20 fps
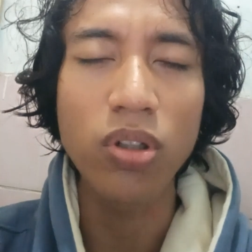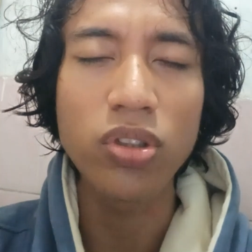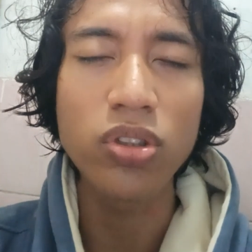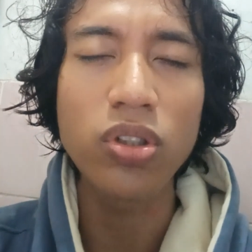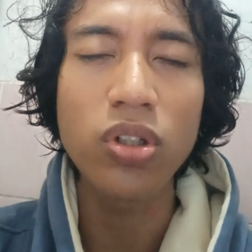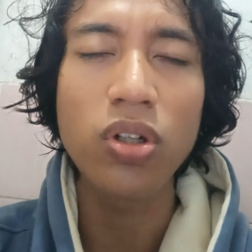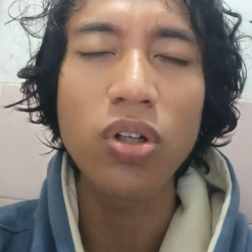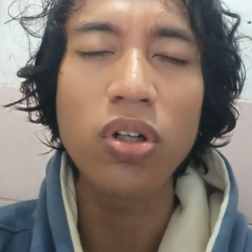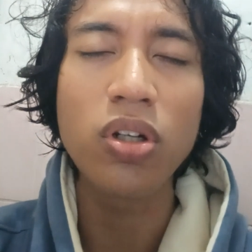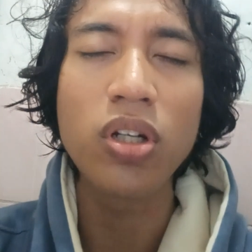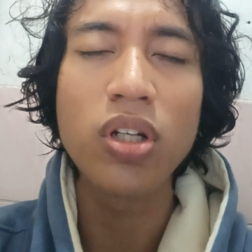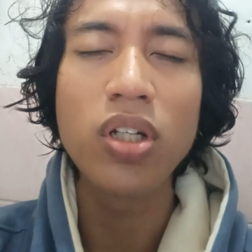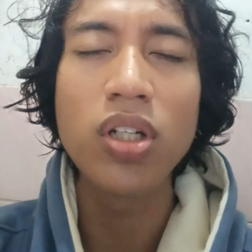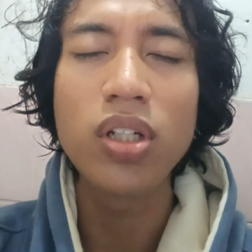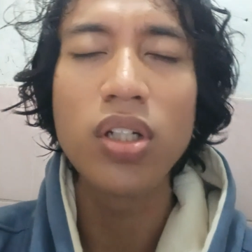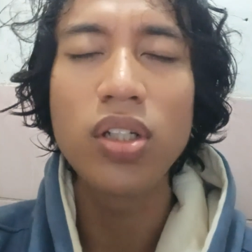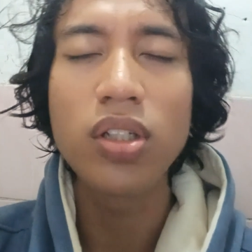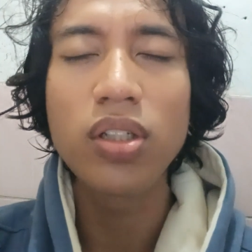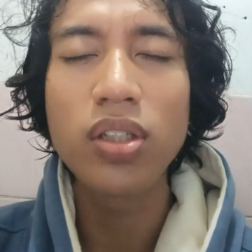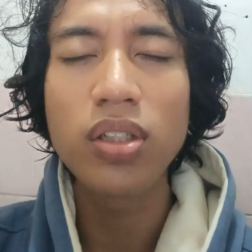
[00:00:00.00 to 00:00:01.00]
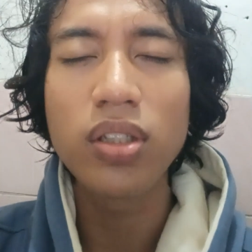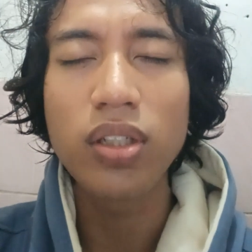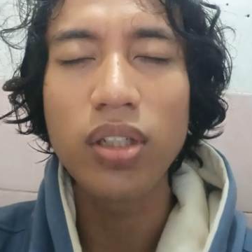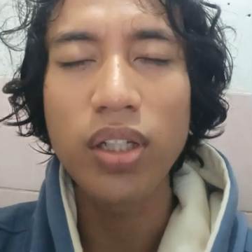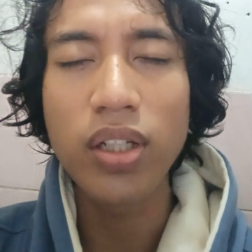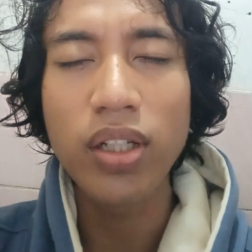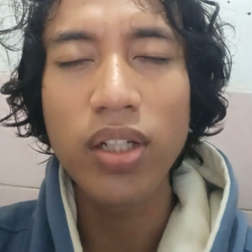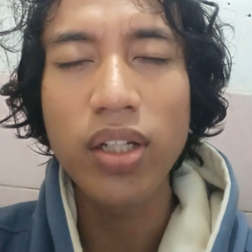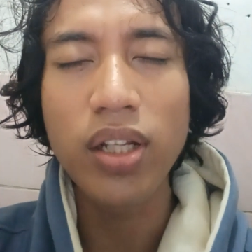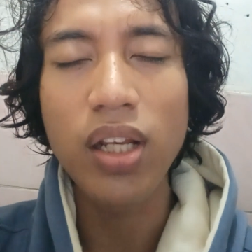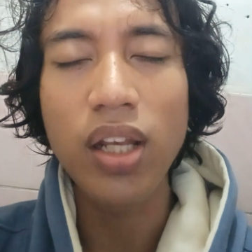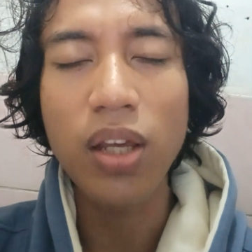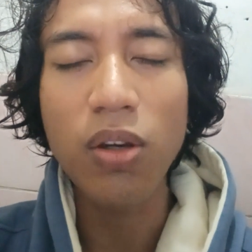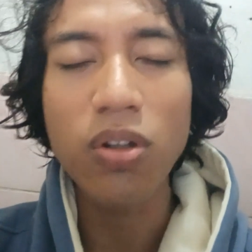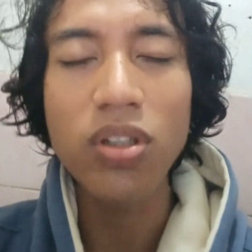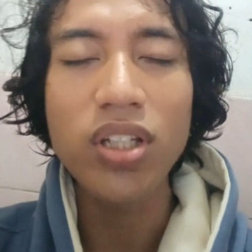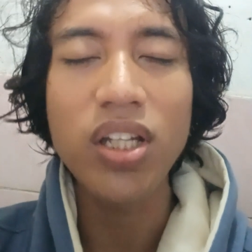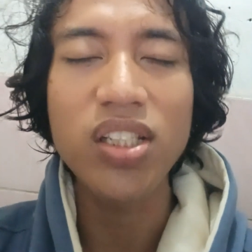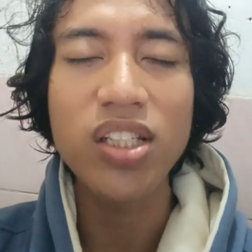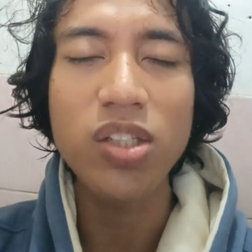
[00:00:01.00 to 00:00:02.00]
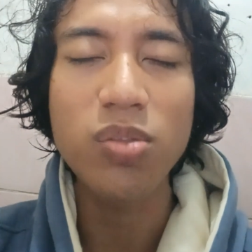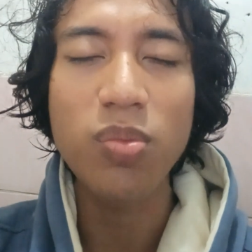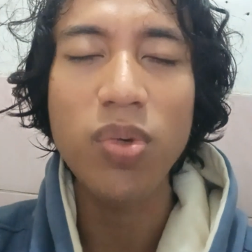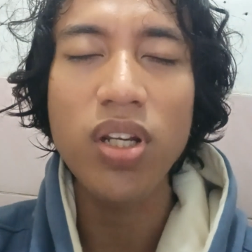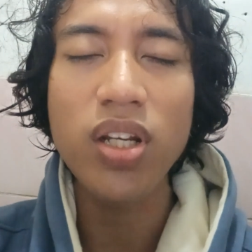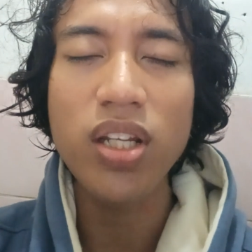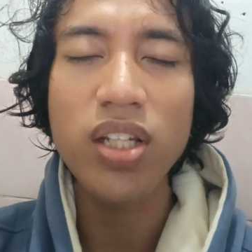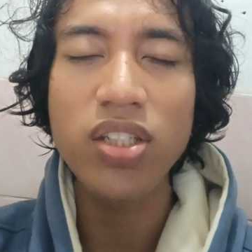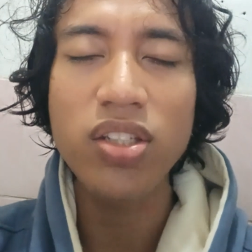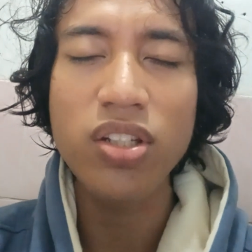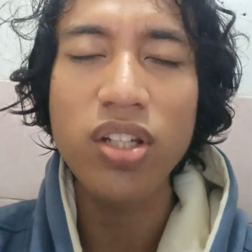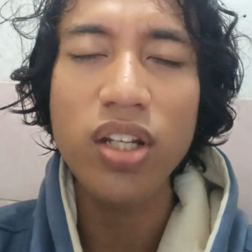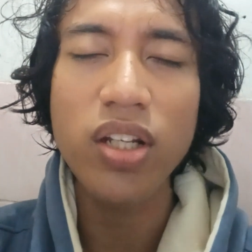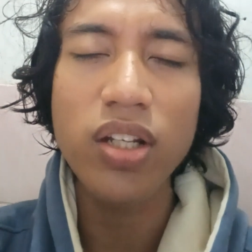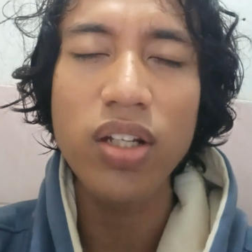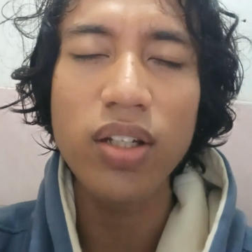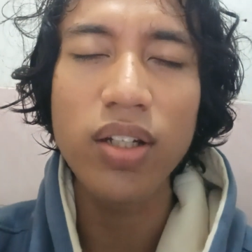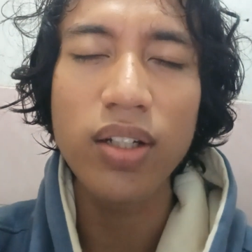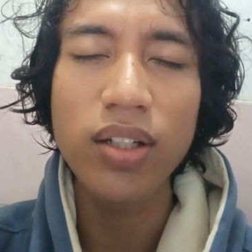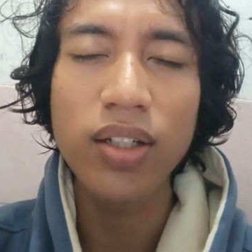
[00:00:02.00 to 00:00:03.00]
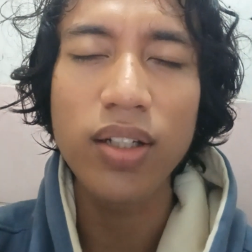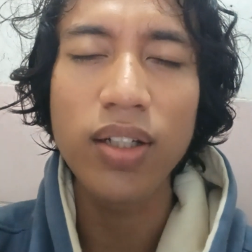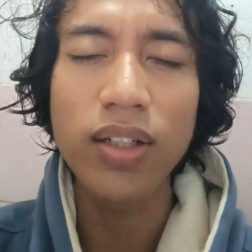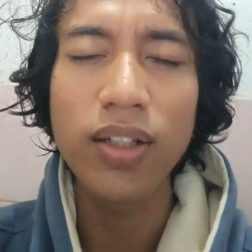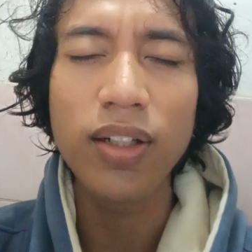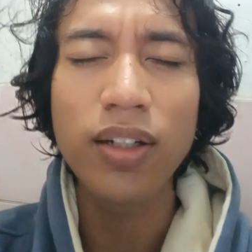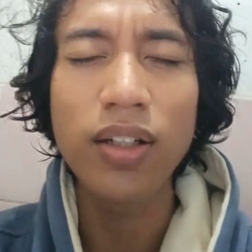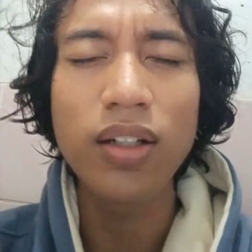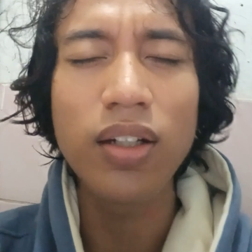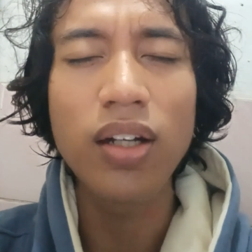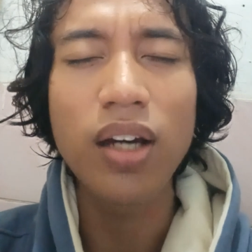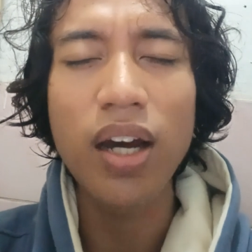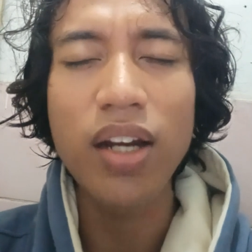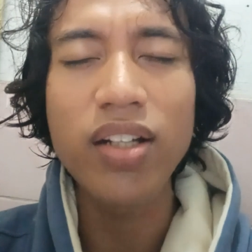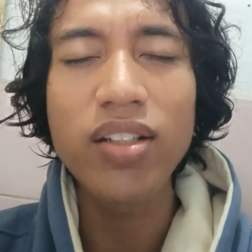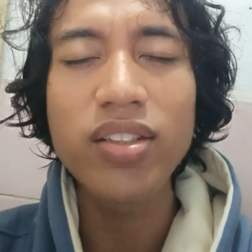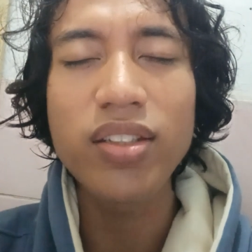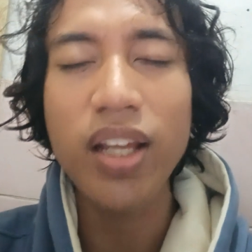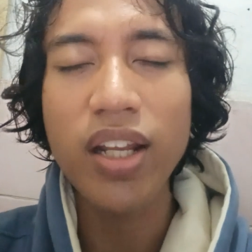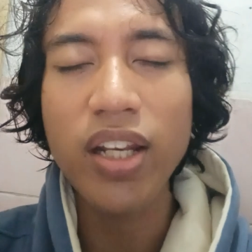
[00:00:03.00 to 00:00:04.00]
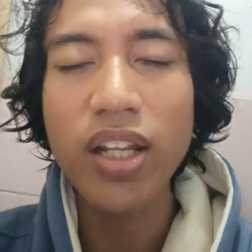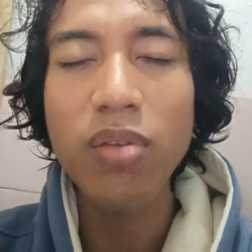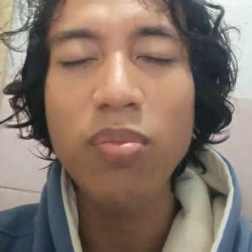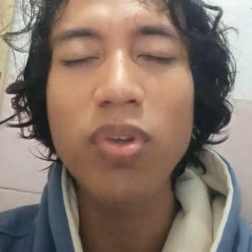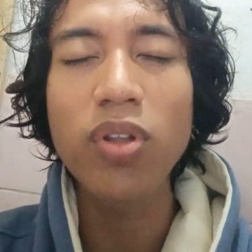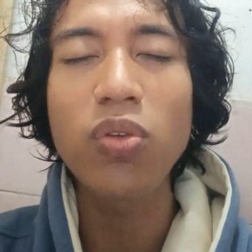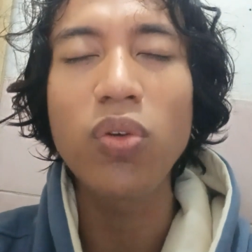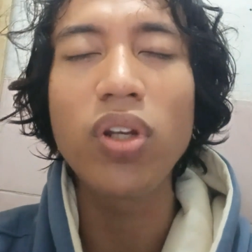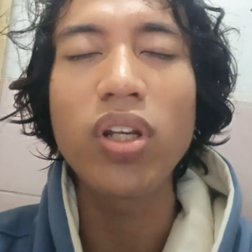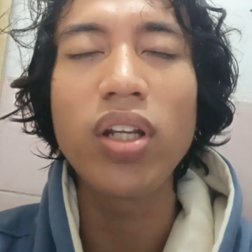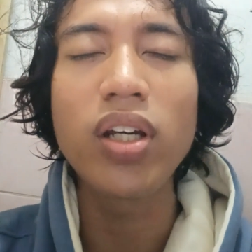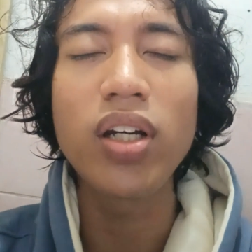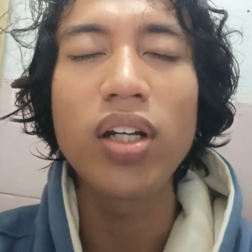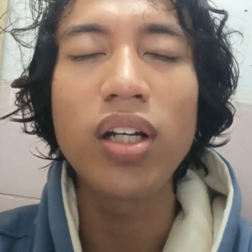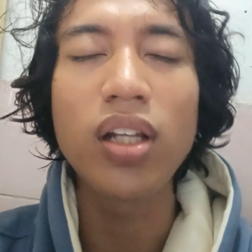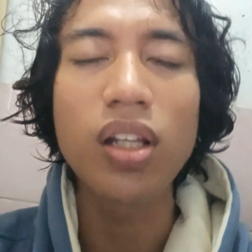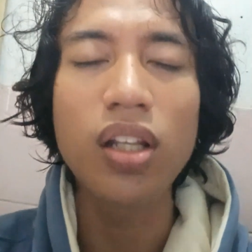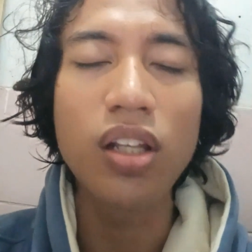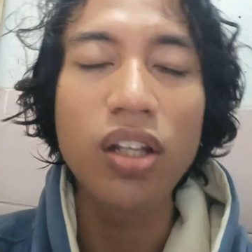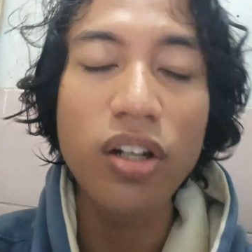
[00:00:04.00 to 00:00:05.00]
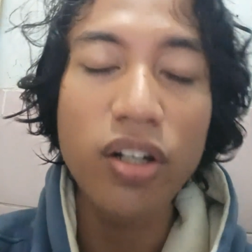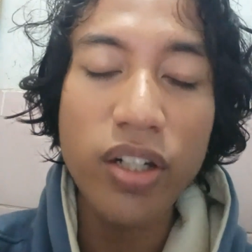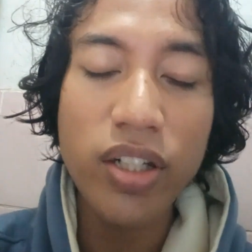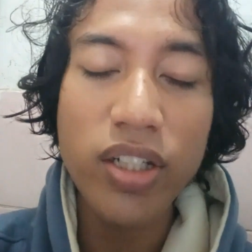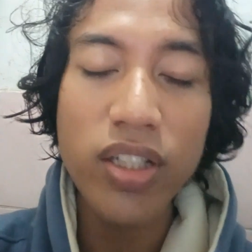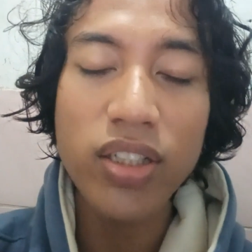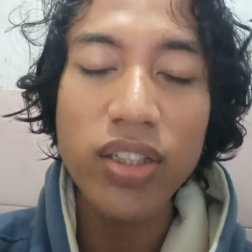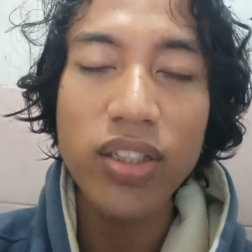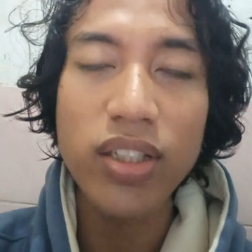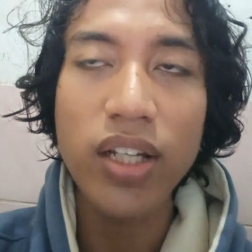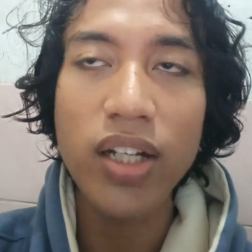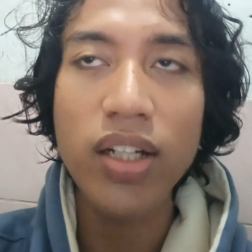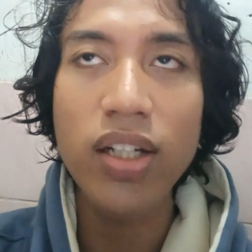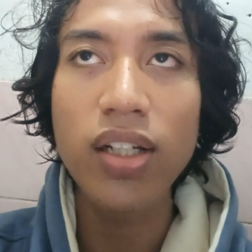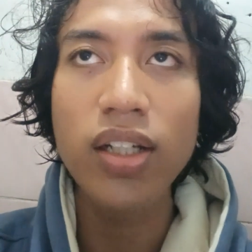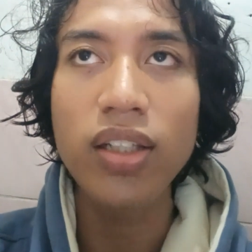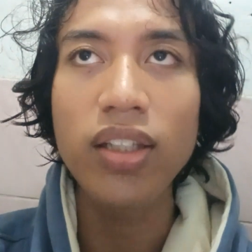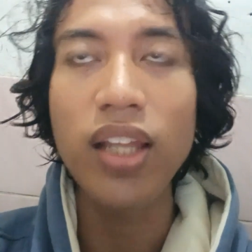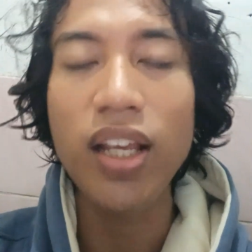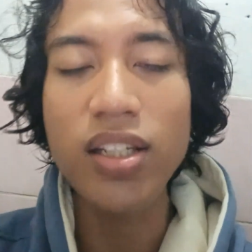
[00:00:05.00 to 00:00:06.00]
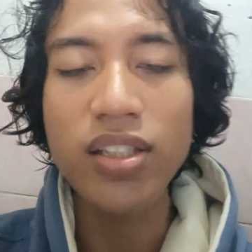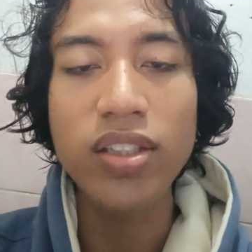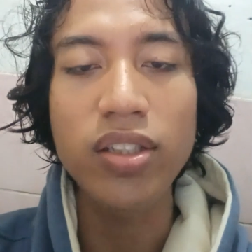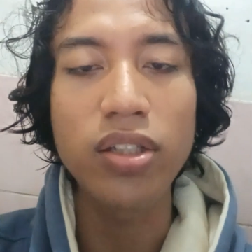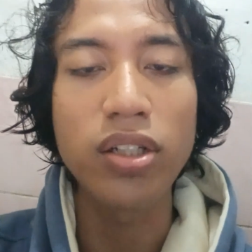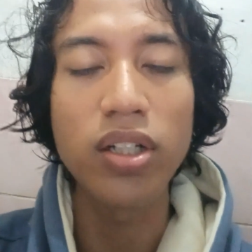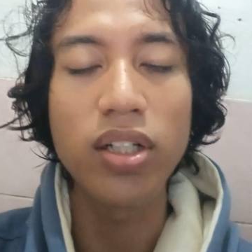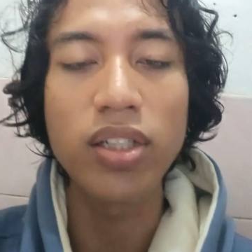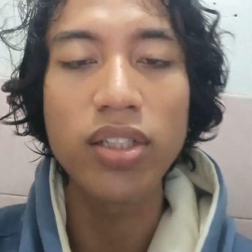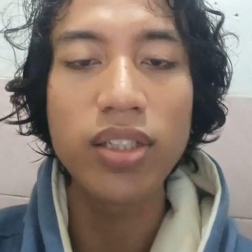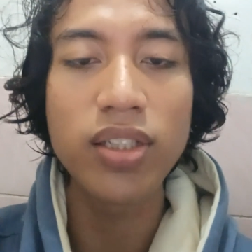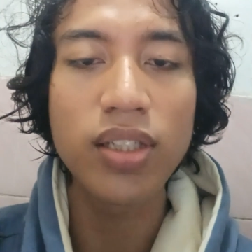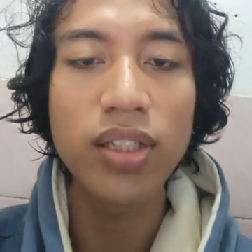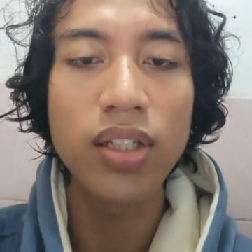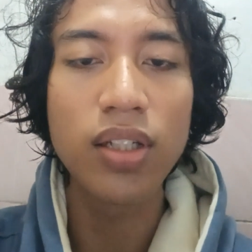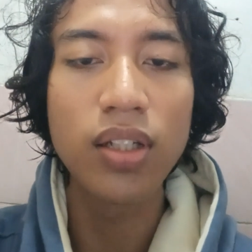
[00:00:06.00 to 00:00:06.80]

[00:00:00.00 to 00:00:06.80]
So, in the language assessment, it's need the understanding between the learners and the testers.